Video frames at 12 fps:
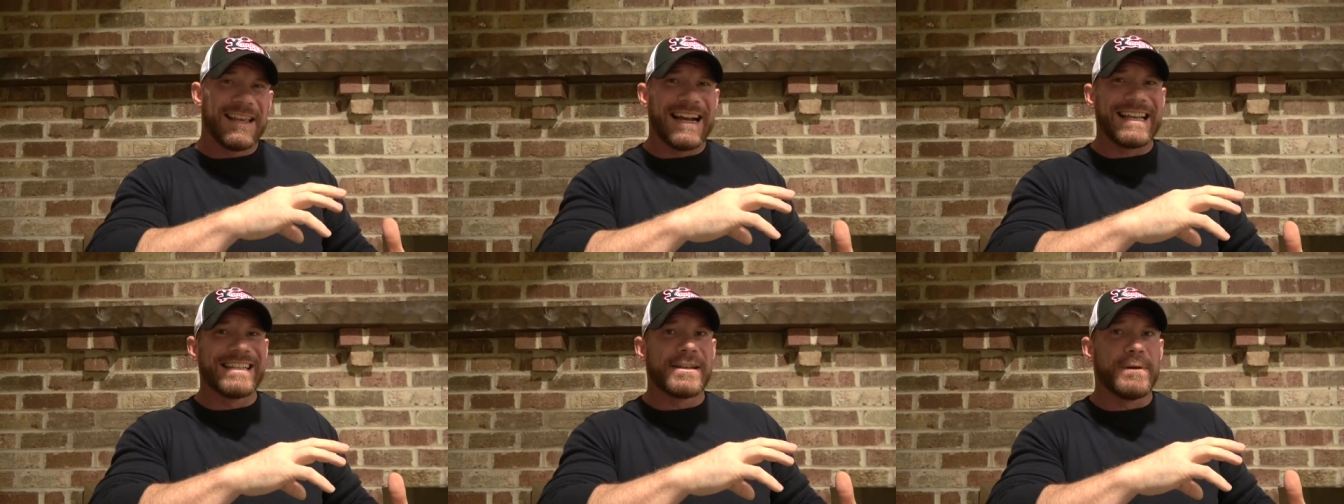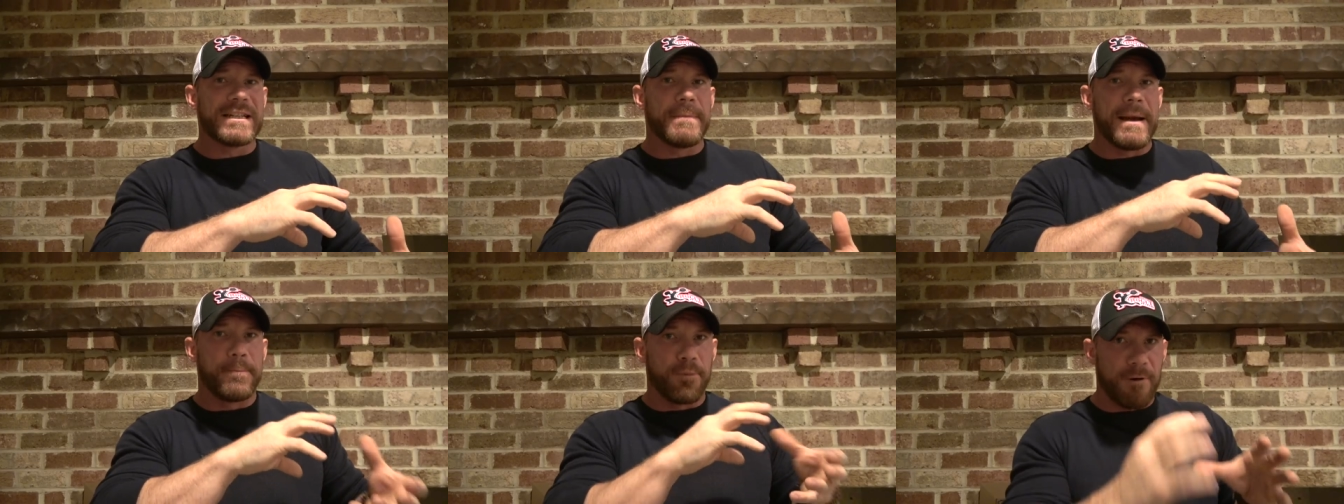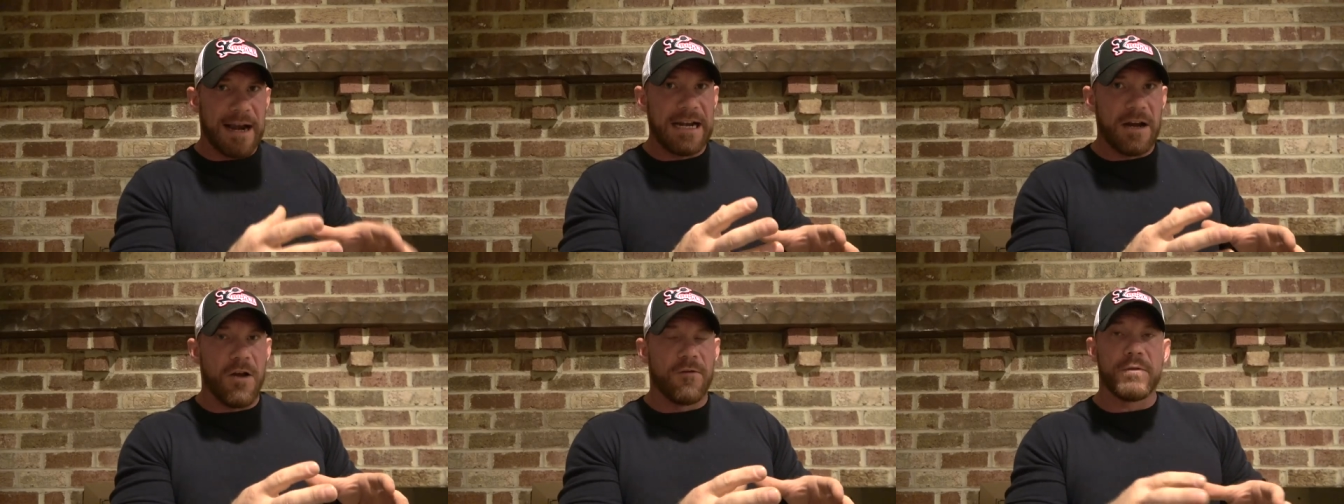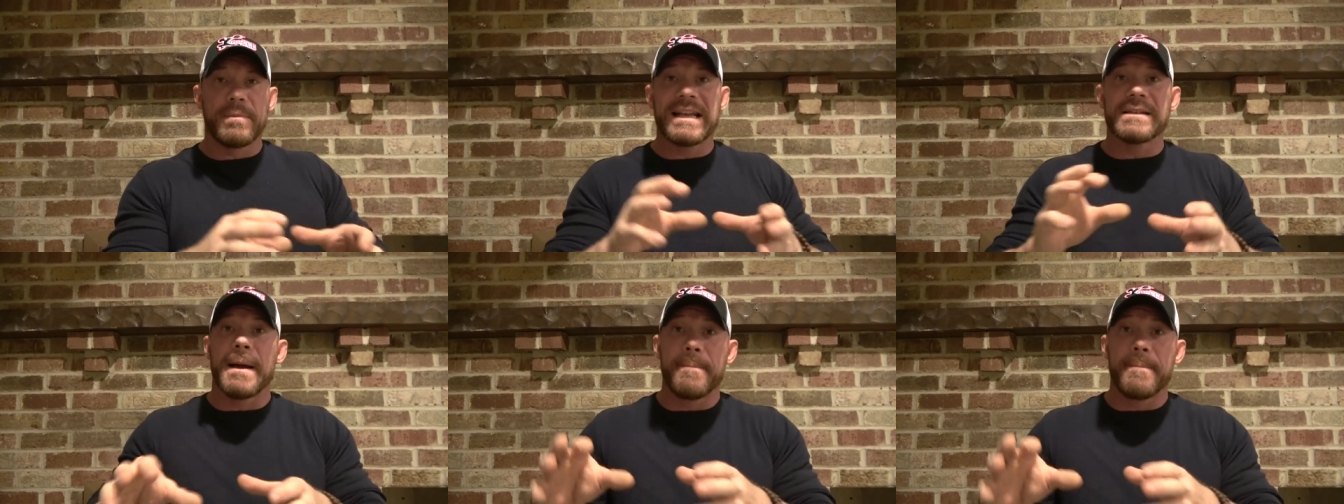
that I can switch my brain over because